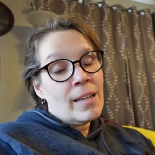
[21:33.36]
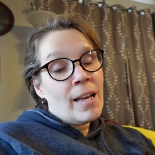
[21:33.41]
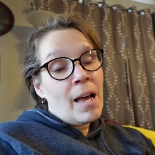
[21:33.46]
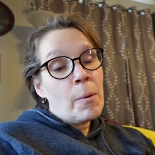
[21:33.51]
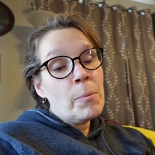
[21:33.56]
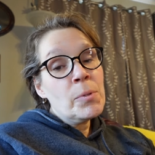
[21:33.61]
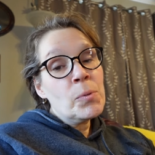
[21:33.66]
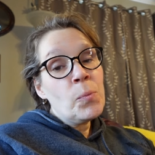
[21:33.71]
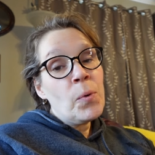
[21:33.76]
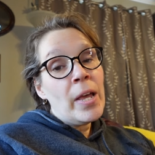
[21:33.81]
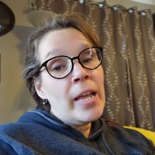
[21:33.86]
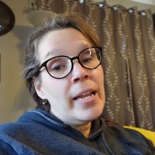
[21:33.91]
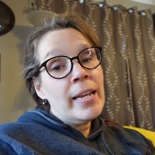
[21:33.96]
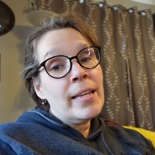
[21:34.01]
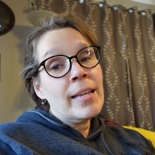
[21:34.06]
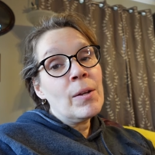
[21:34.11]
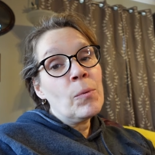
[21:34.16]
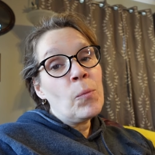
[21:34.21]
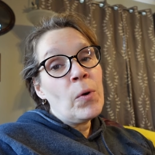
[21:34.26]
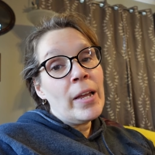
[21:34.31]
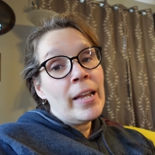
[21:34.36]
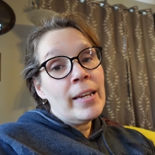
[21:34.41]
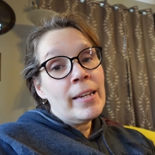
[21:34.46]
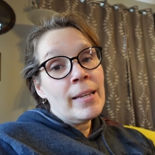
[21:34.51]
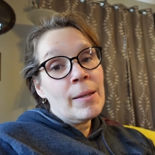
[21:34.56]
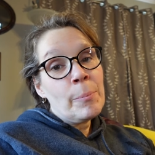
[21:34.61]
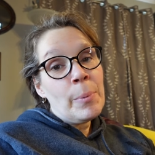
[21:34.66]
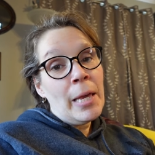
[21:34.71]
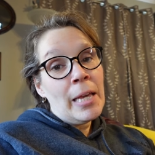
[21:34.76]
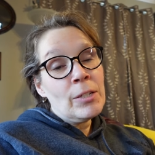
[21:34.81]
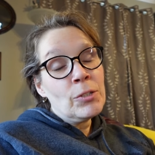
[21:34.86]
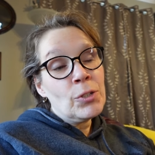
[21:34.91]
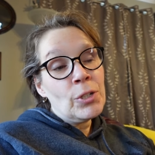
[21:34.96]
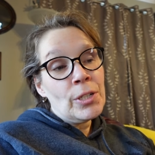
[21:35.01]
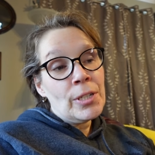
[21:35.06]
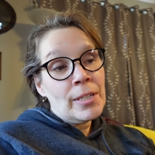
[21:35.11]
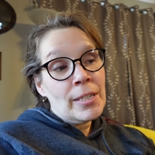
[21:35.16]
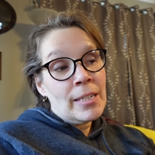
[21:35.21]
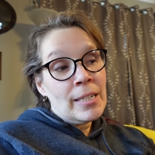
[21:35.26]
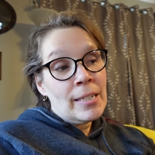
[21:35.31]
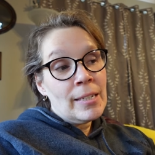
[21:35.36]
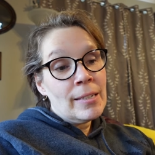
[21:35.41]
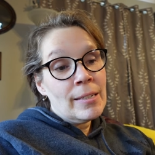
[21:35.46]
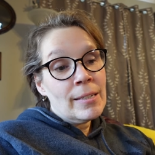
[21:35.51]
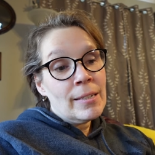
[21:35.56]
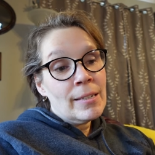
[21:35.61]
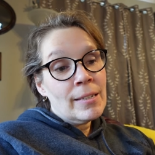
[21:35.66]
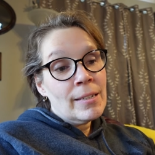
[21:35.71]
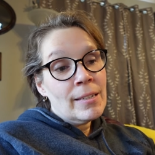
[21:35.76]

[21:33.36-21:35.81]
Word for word: I was waiting and waiting patiently.